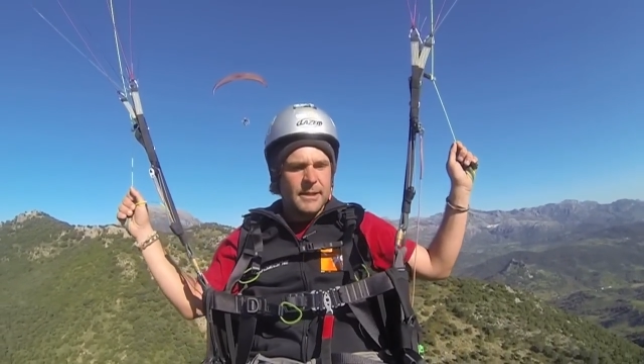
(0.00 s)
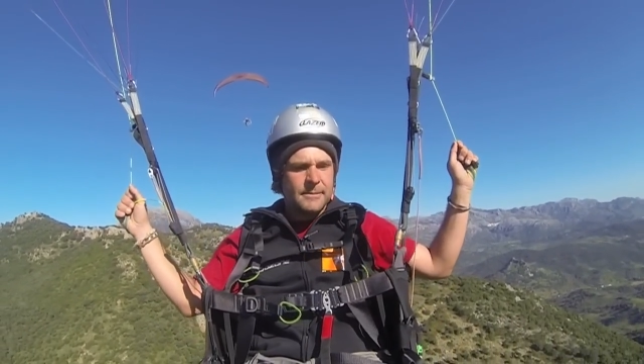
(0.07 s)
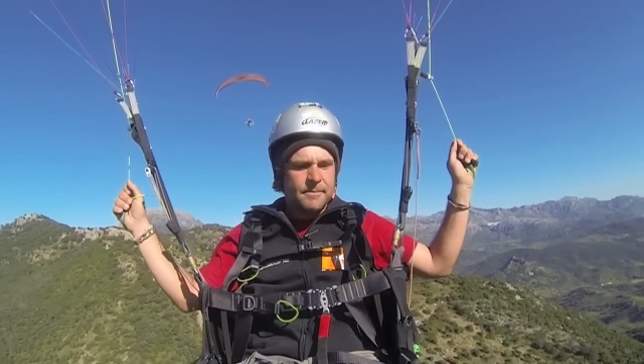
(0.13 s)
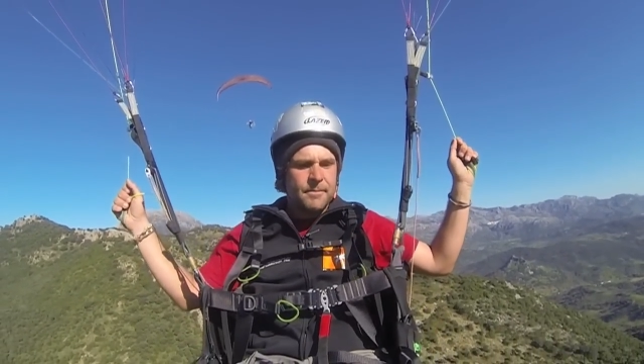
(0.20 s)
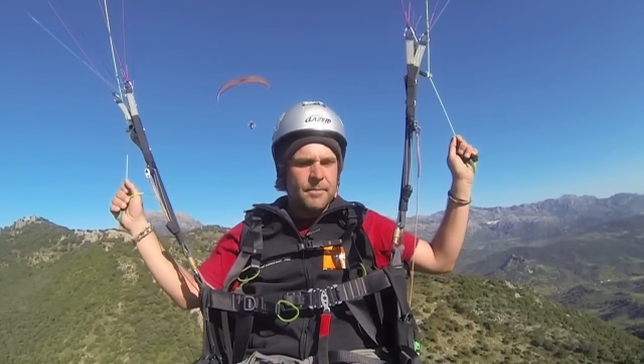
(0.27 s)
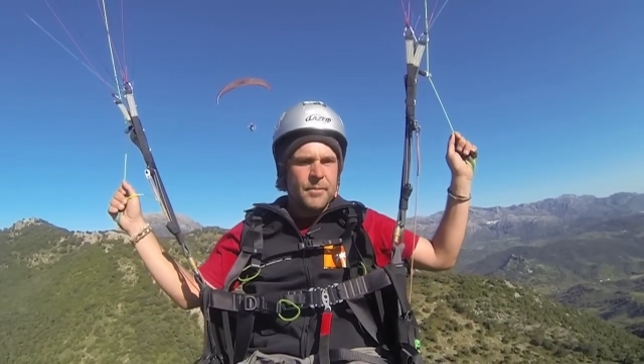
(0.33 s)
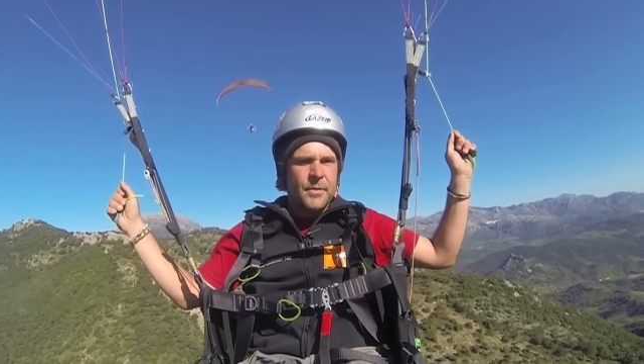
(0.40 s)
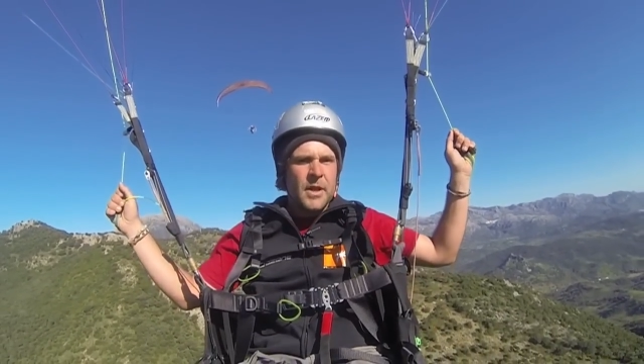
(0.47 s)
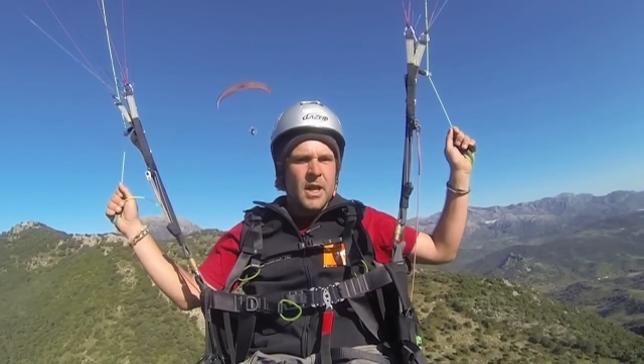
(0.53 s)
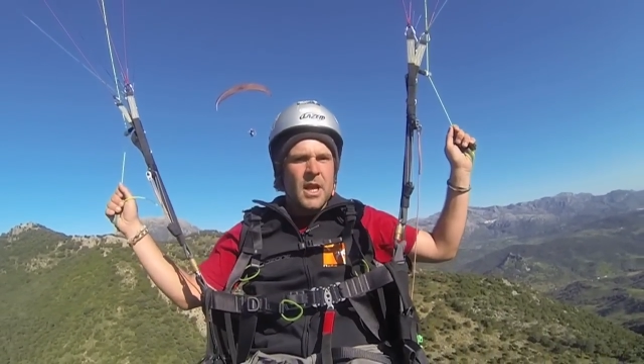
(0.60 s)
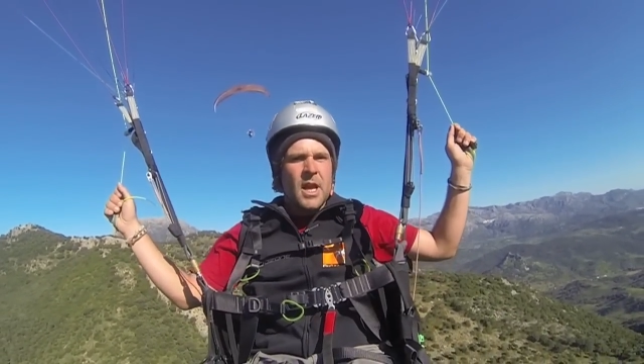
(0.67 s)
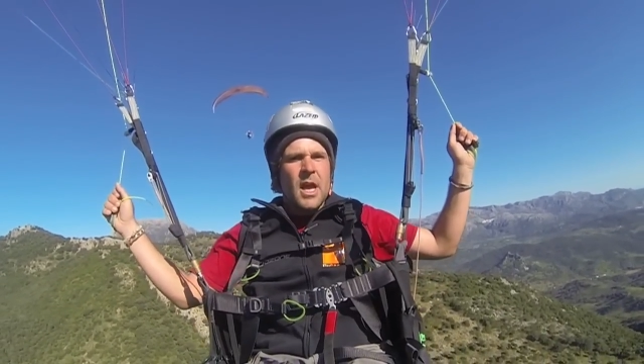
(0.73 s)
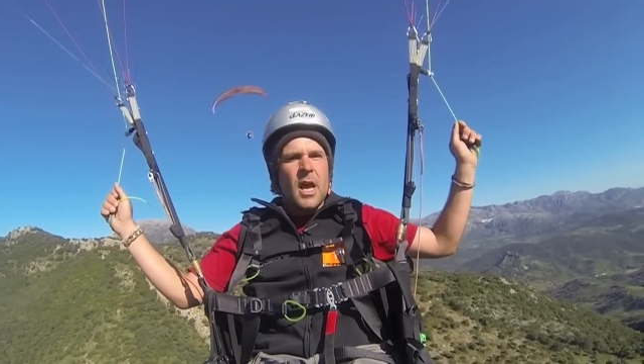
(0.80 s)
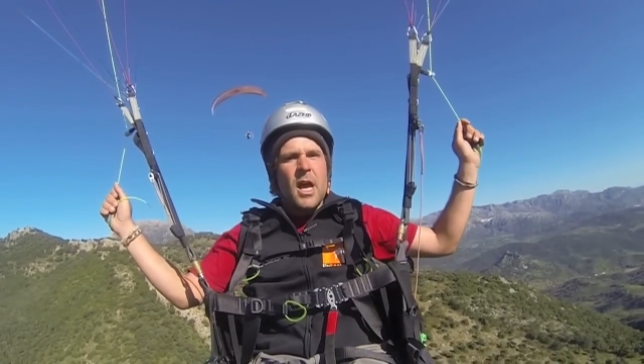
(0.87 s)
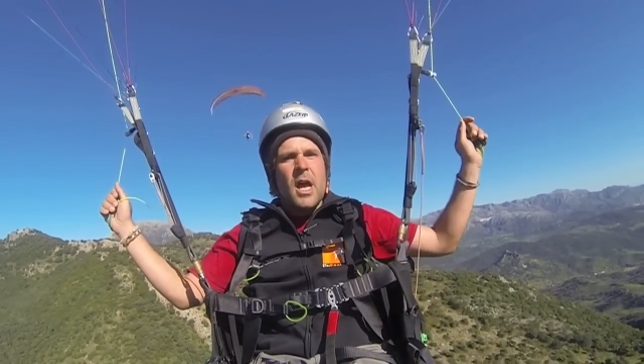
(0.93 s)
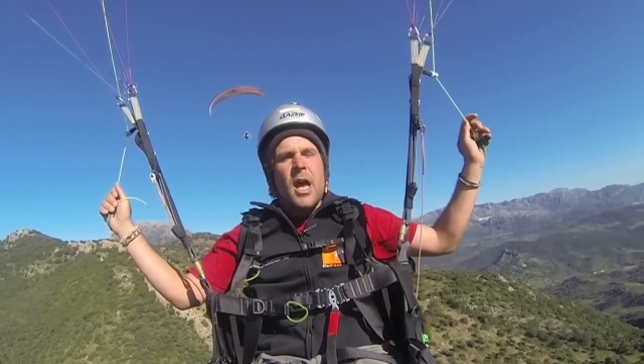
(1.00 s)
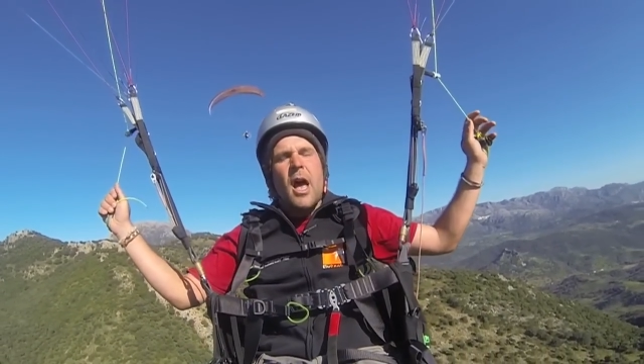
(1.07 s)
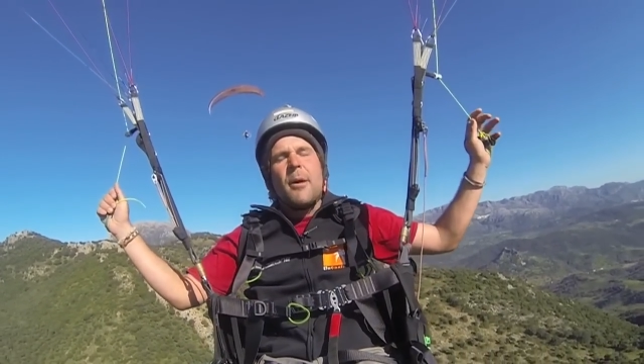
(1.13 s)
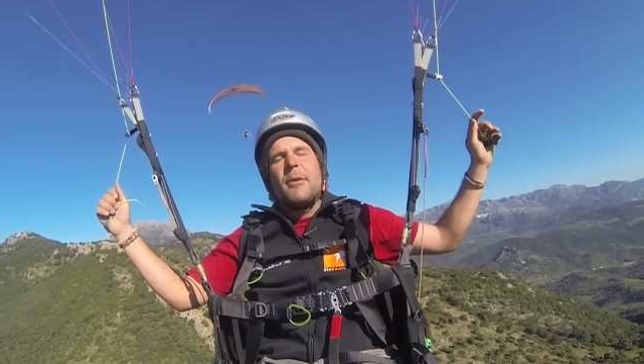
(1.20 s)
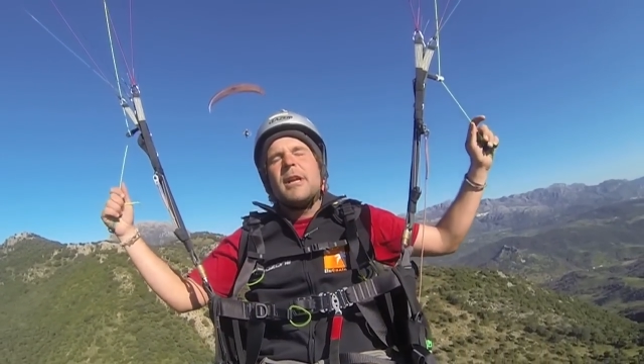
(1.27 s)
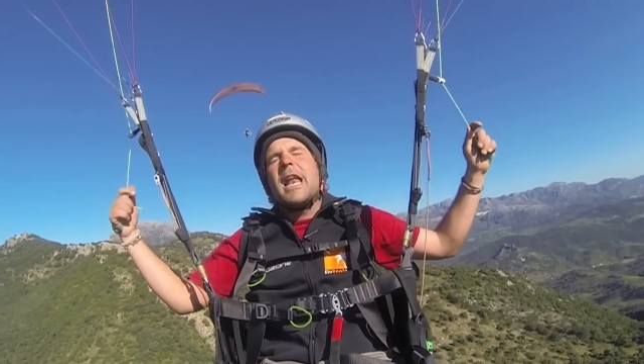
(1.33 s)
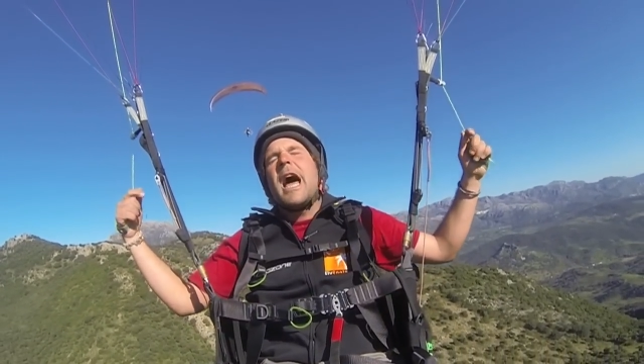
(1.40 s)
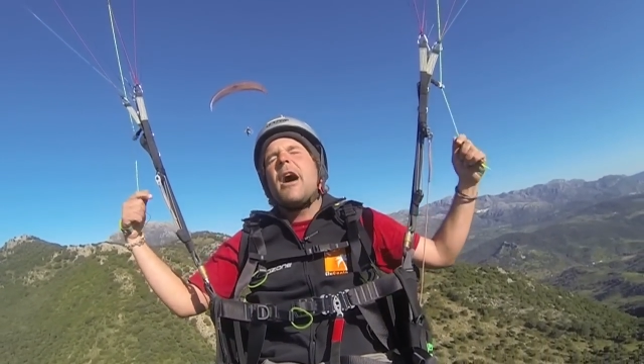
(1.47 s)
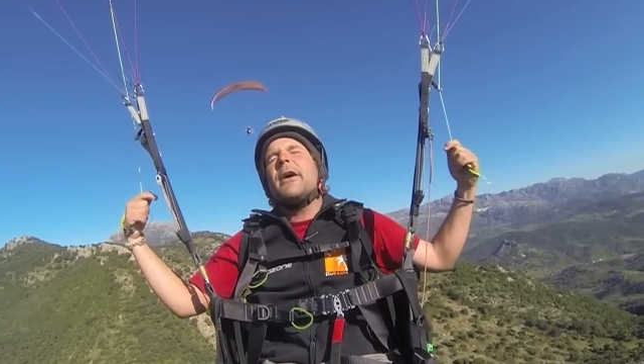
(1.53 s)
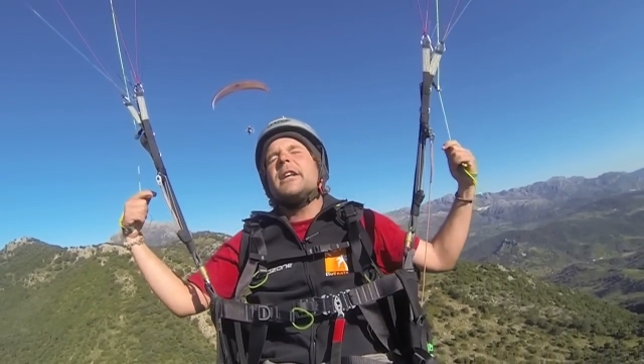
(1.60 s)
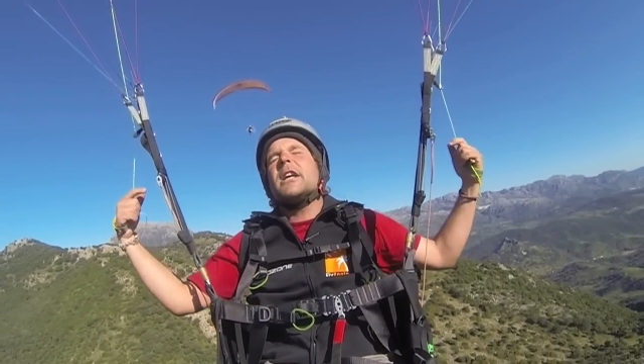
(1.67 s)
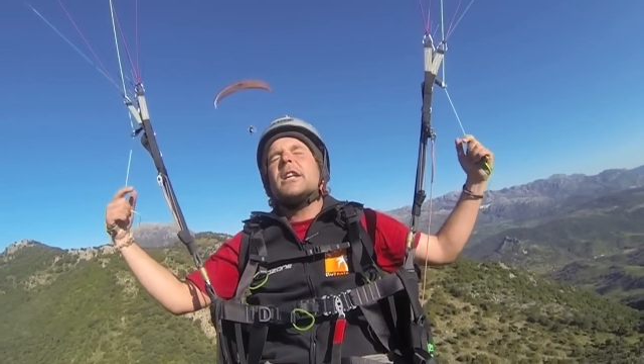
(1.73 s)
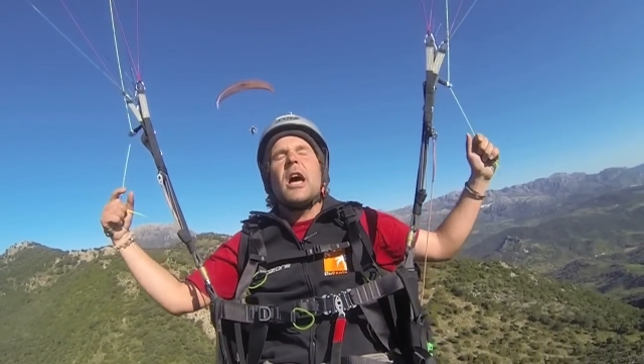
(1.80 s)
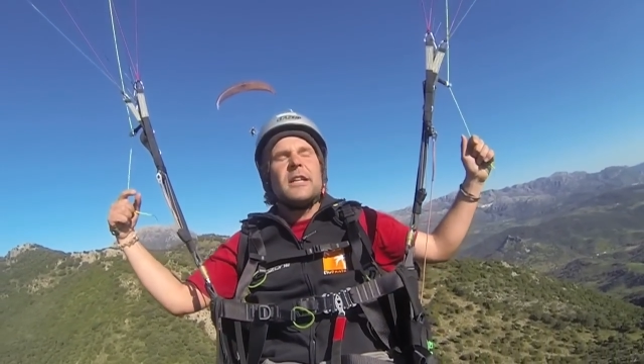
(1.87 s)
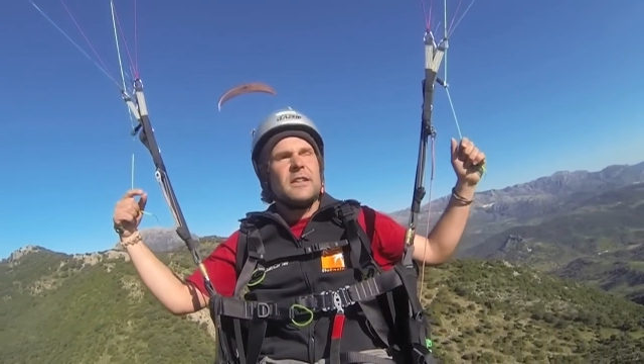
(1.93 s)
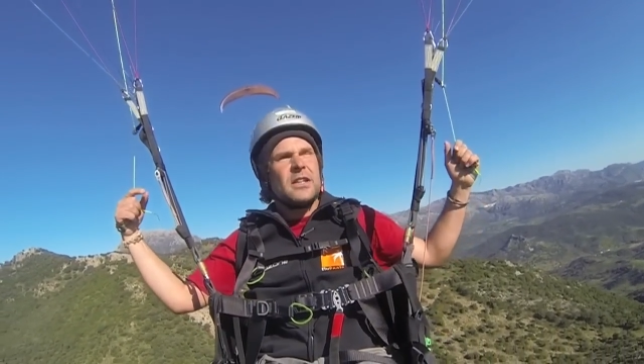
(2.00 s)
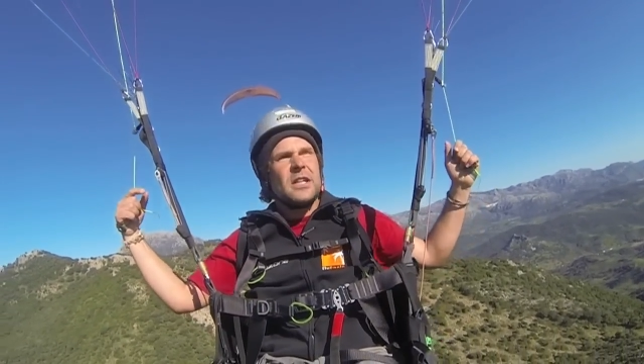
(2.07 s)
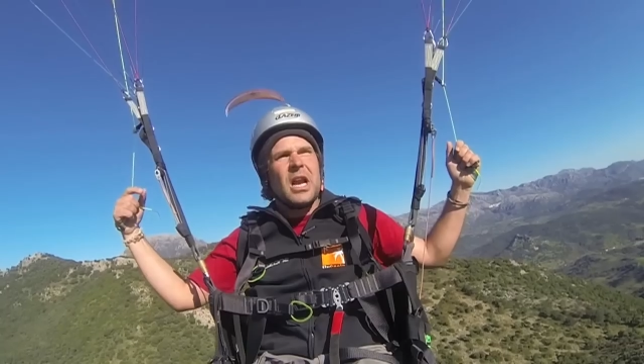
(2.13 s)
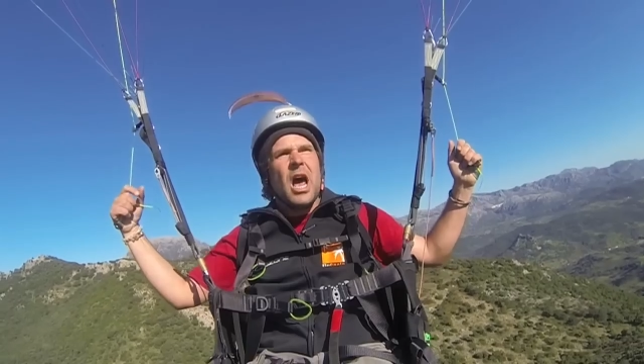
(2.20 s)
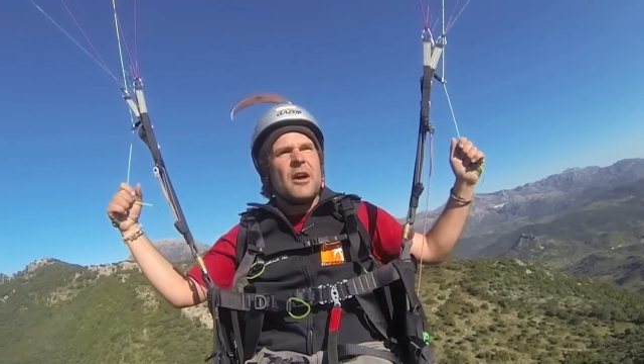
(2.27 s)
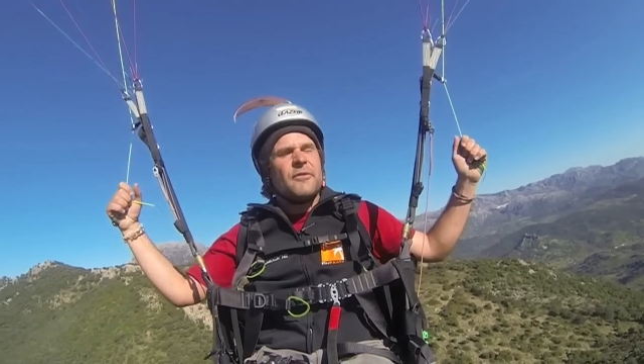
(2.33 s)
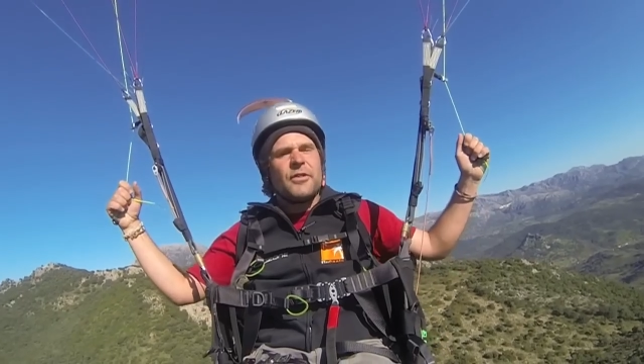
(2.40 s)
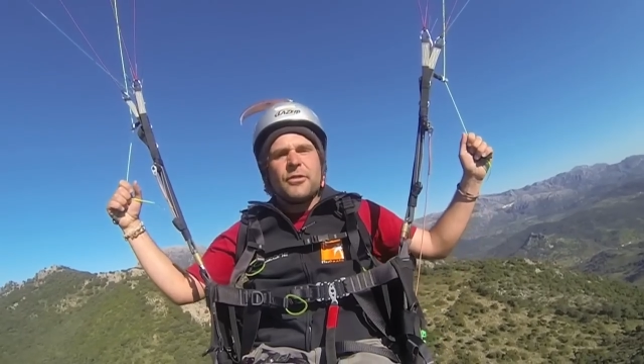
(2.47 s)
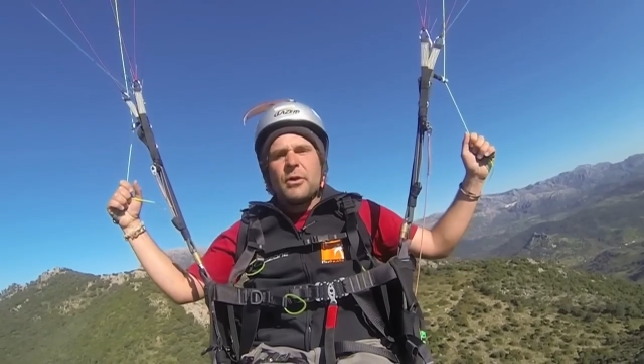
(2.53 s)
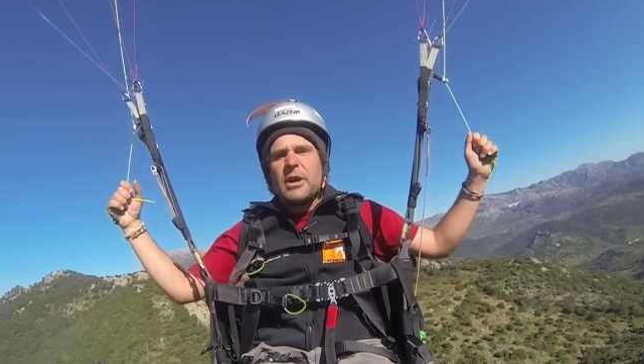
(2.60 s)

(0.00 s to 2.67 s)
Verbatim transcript: I'm allowing the glider to climb for